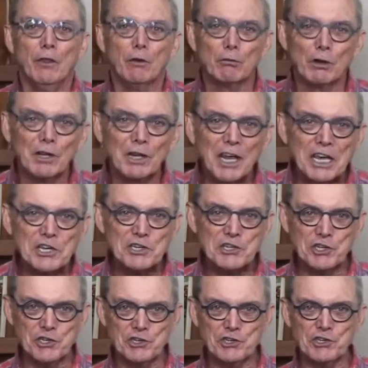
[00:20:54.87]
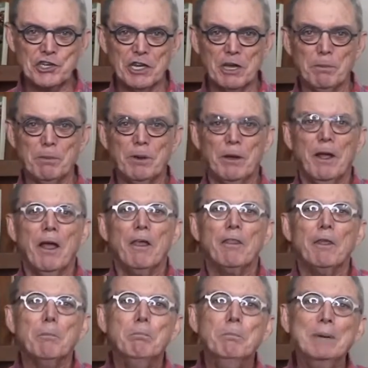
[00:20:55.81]
the relationship,
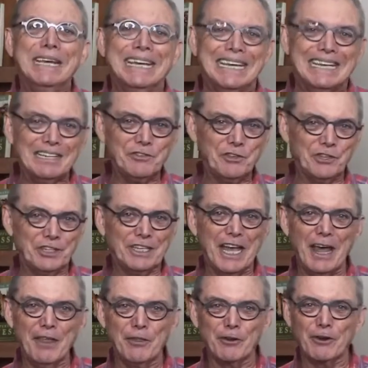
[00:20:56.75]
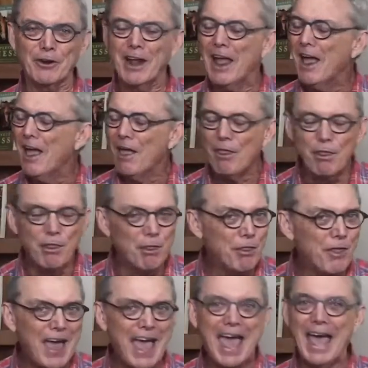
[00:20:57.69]
the being together,
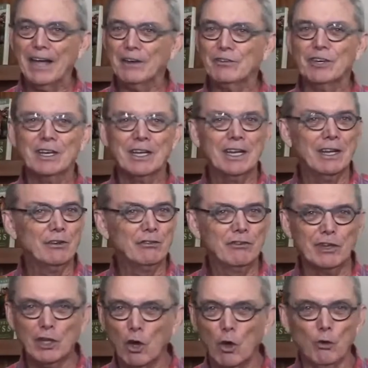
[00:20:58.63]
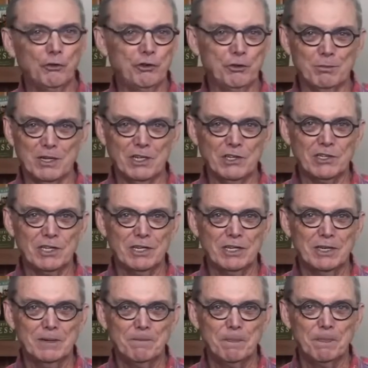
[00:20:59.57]
that is the ultimate.
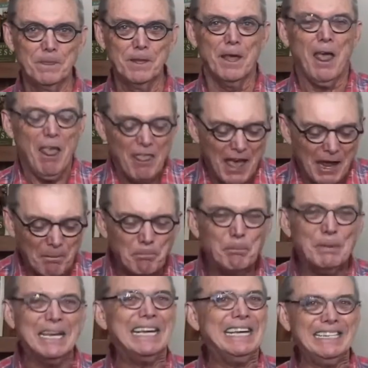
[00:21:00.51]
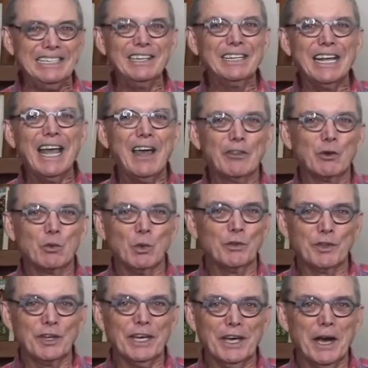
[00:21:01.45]
That being together
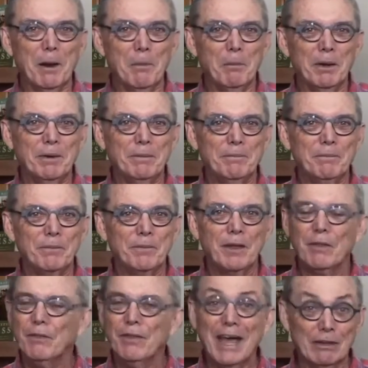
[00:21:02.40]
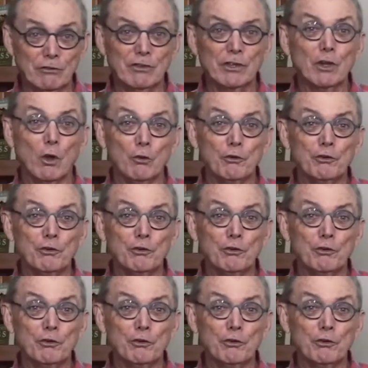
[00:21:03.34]
with him, that's the